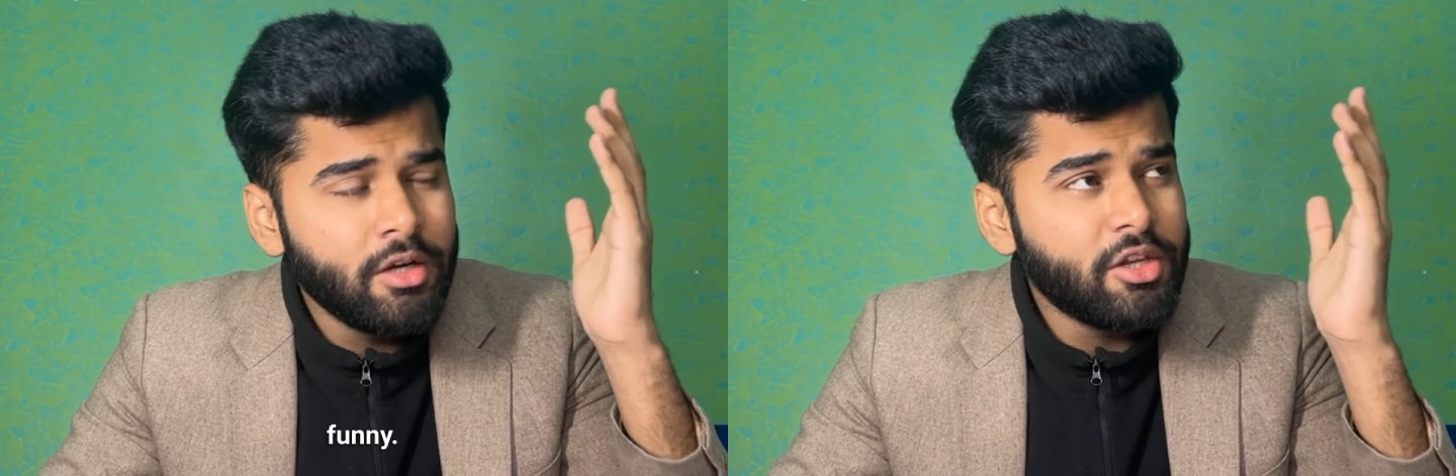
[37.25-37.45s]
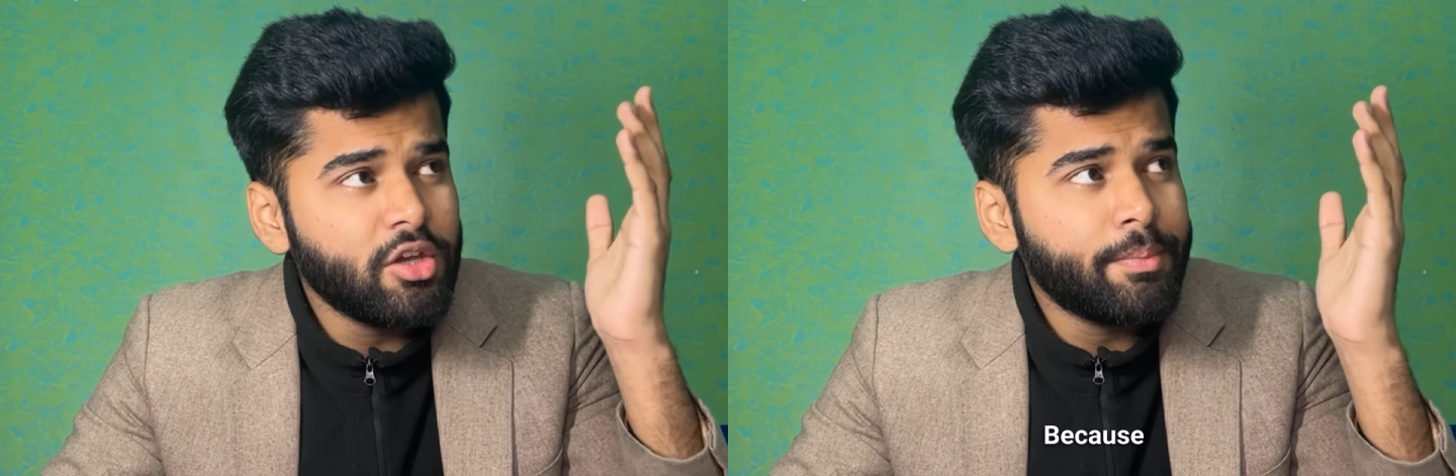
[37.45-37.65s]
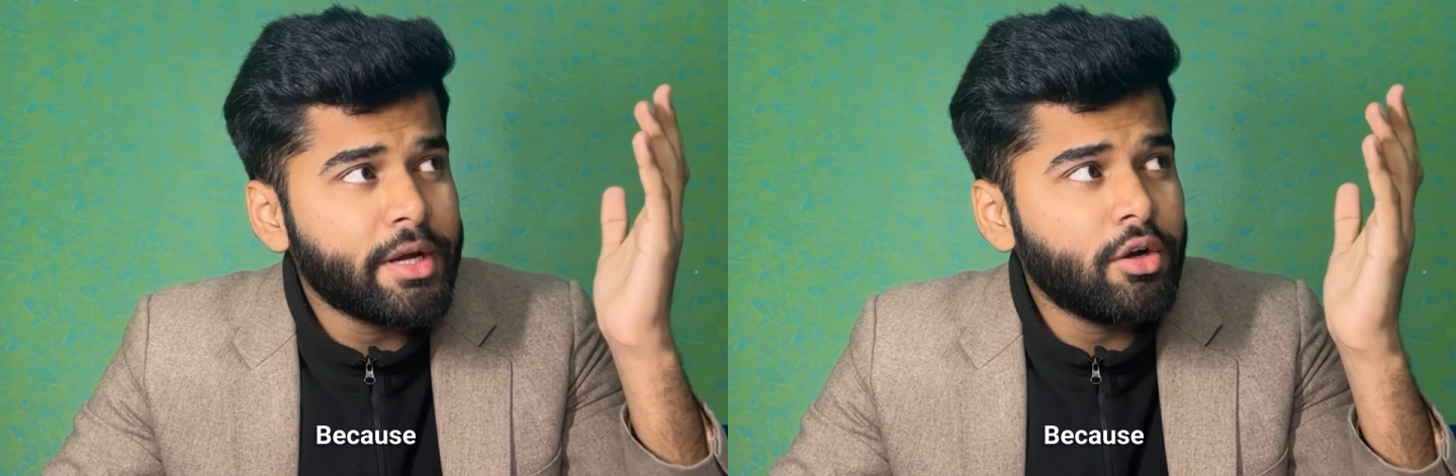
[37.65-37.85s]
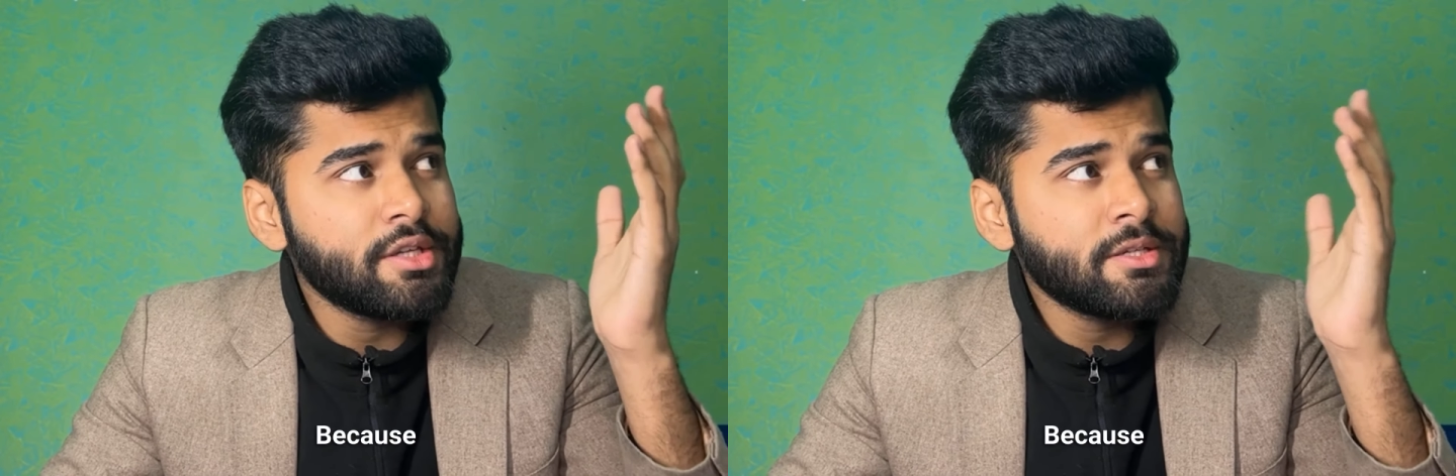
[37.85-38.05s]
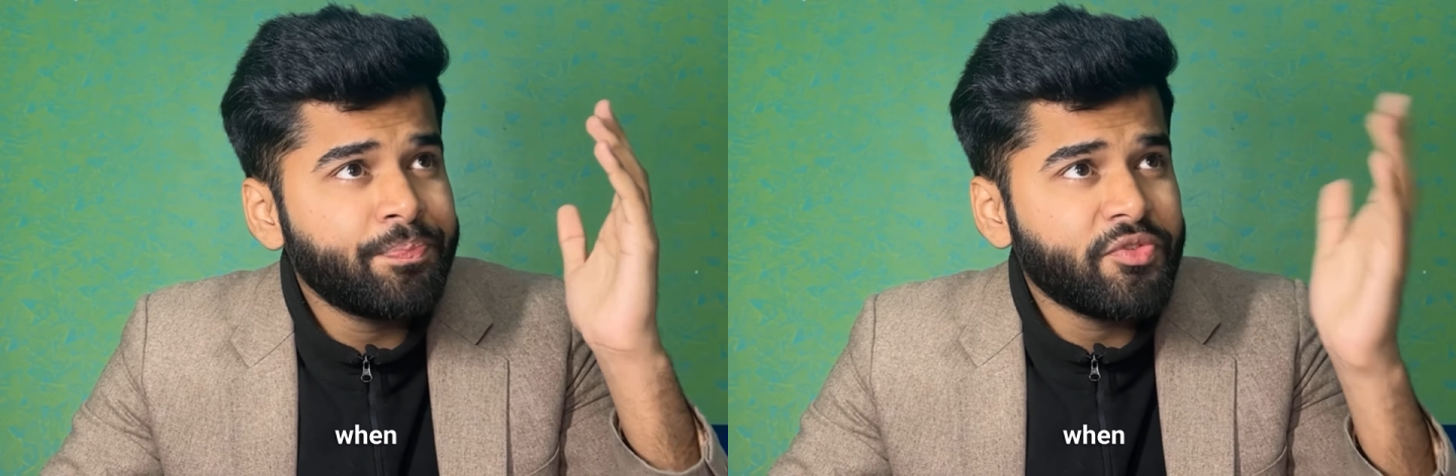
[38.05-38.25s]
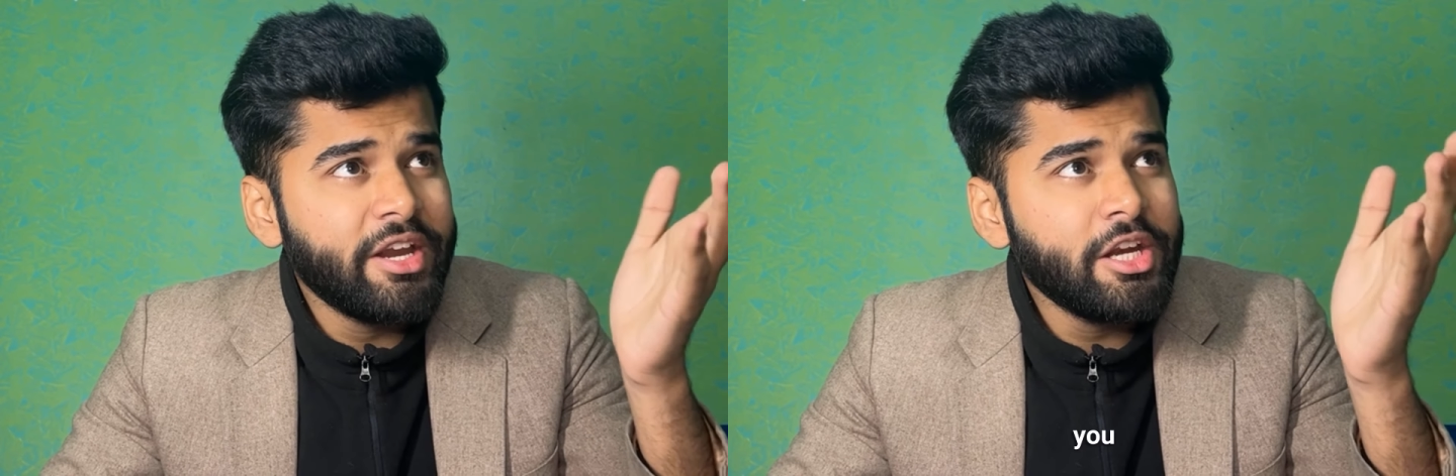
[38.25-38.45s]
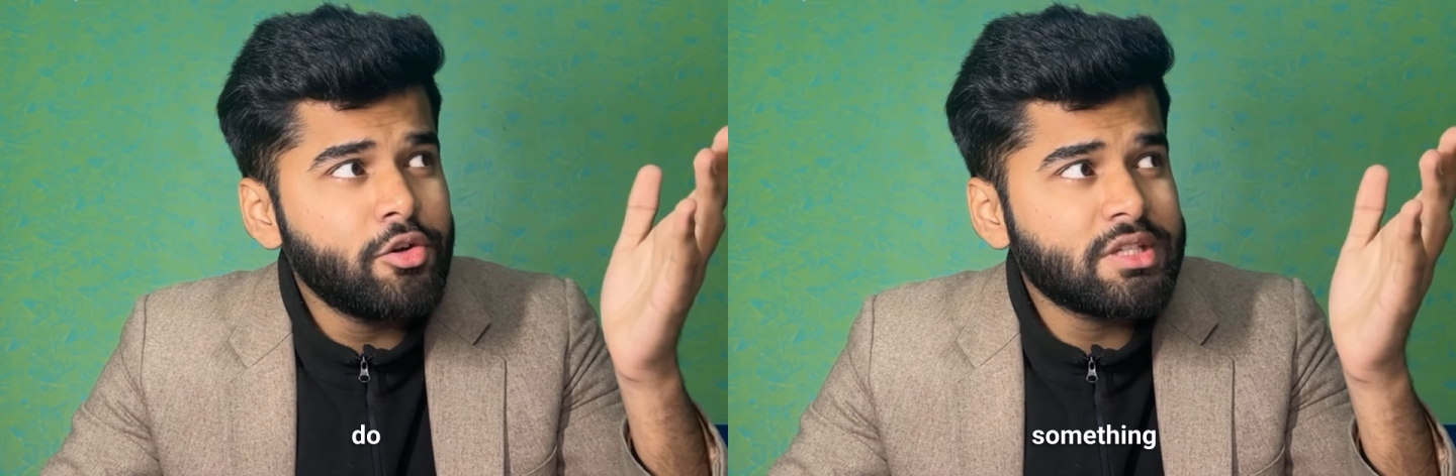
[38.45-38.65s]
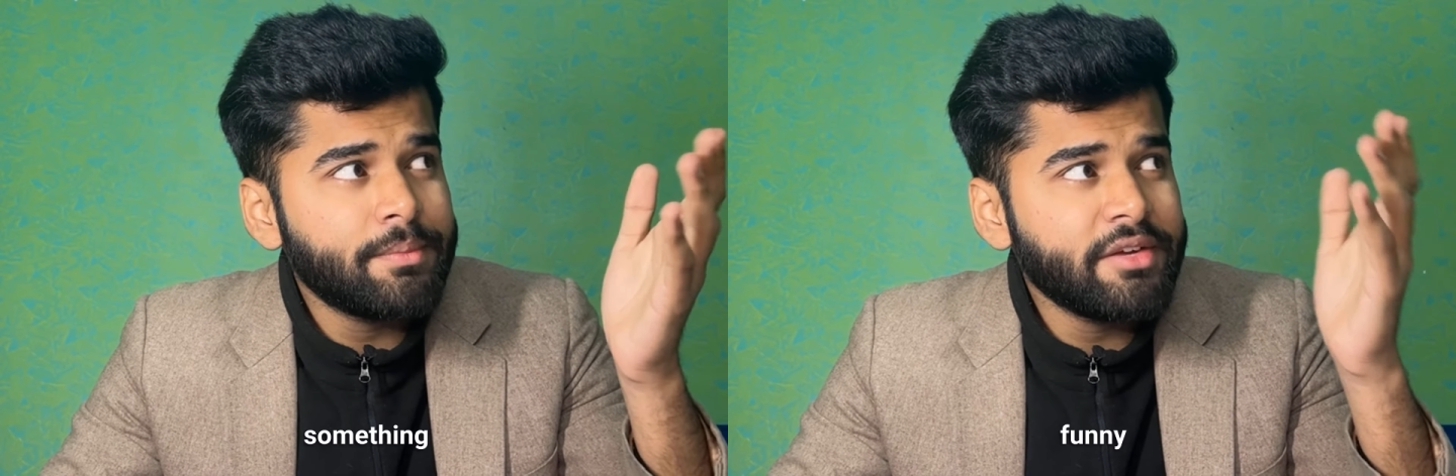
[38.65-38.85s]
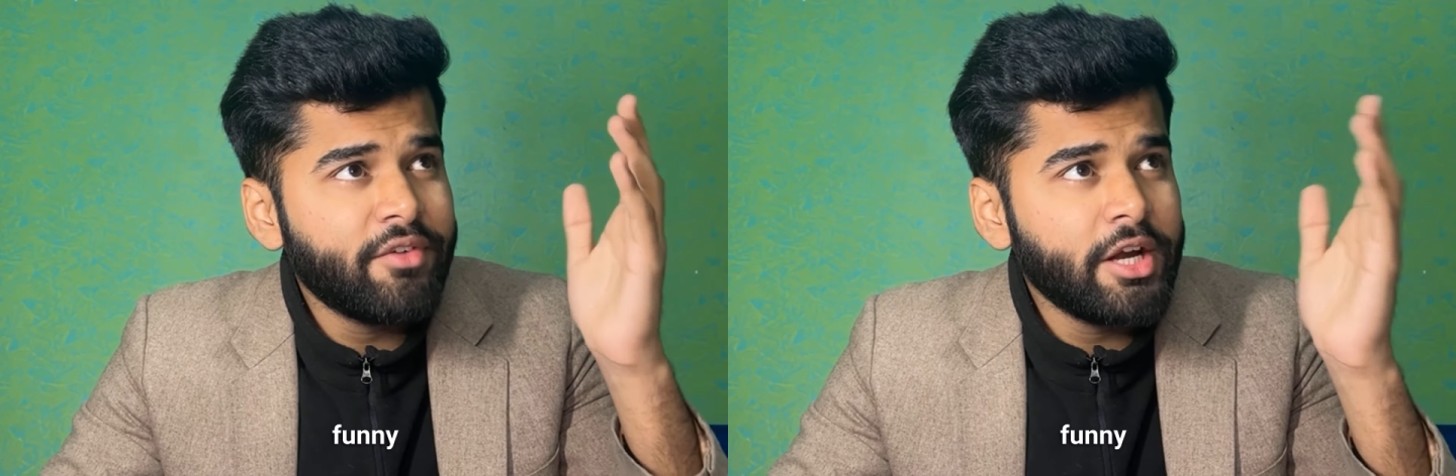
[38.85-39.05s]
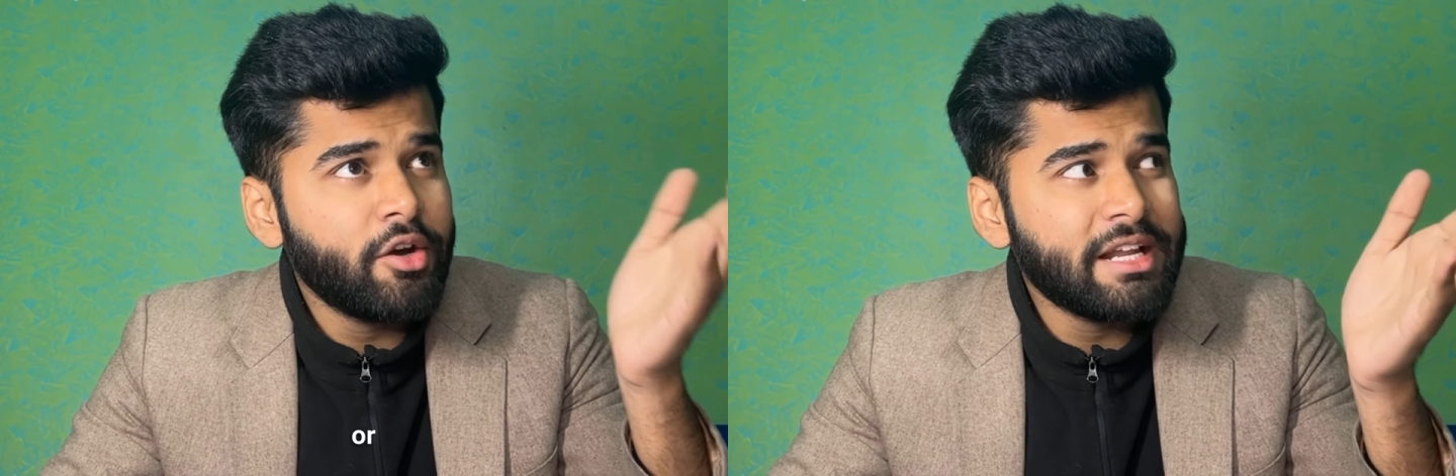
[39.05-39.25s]
you know, because when you do something
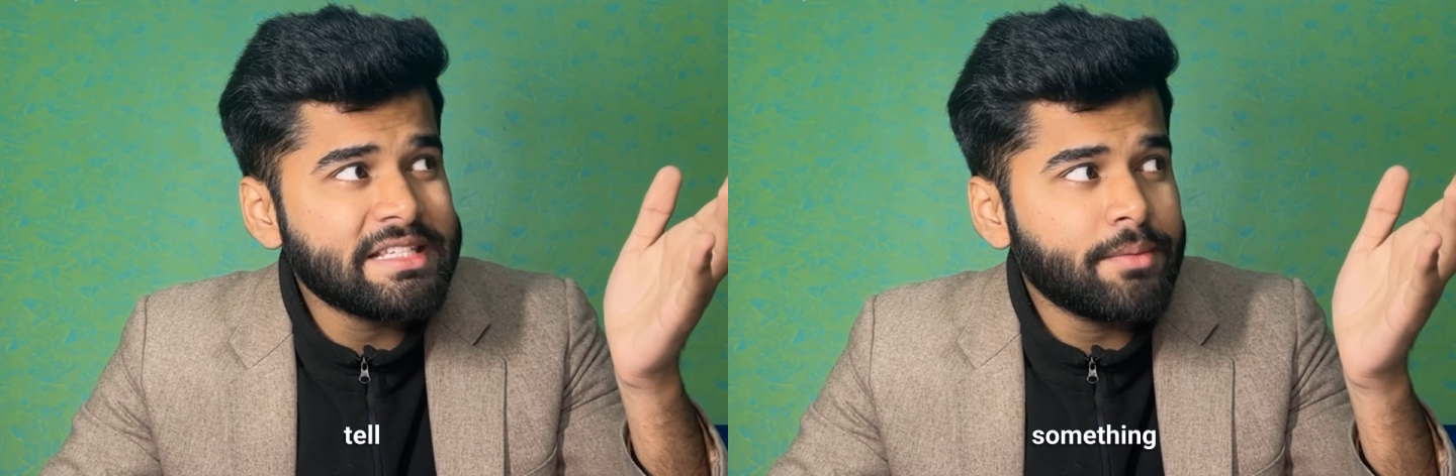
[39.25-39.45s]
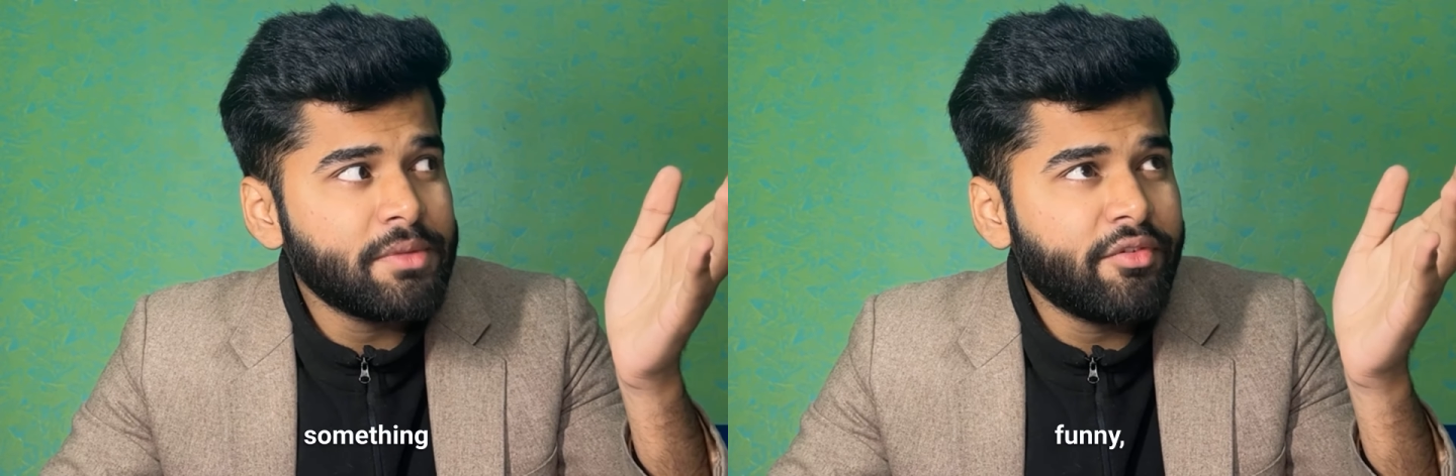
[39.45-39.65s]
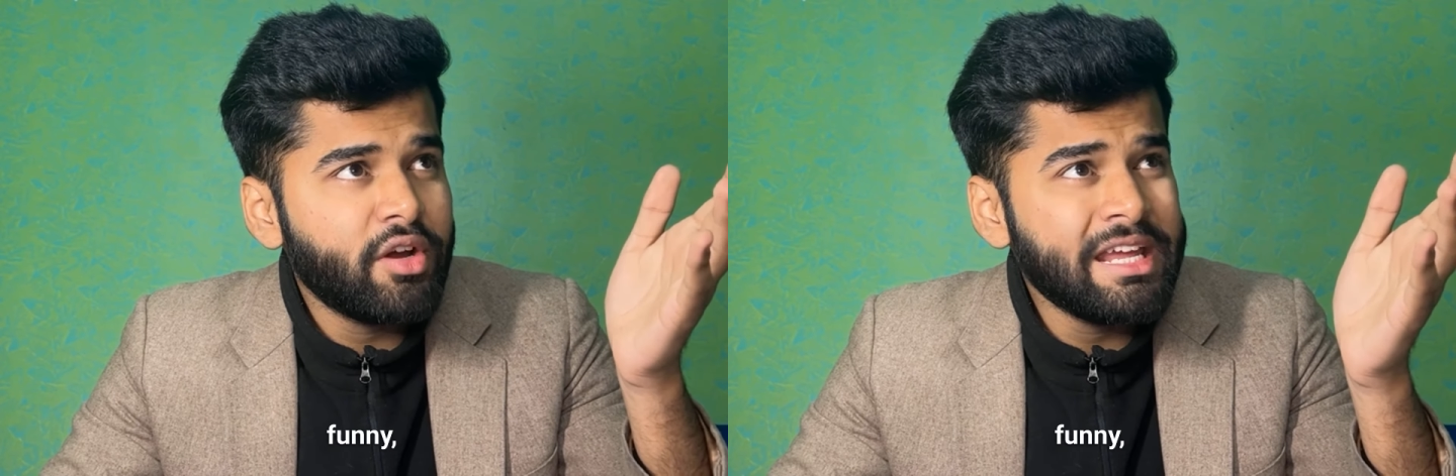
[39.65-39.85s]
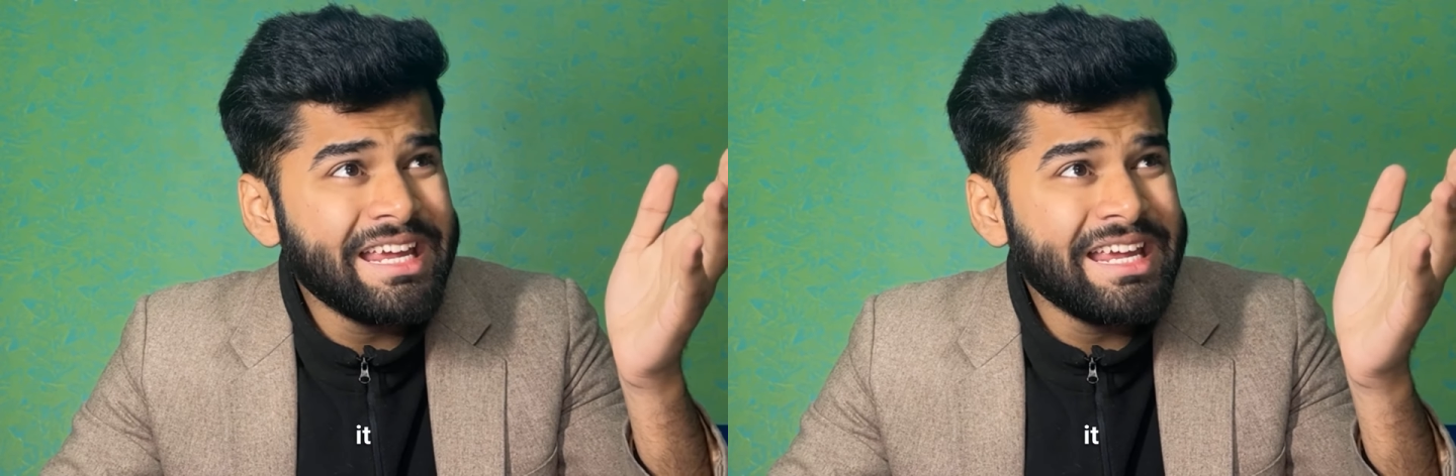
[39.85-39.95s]
funny or tell something funny,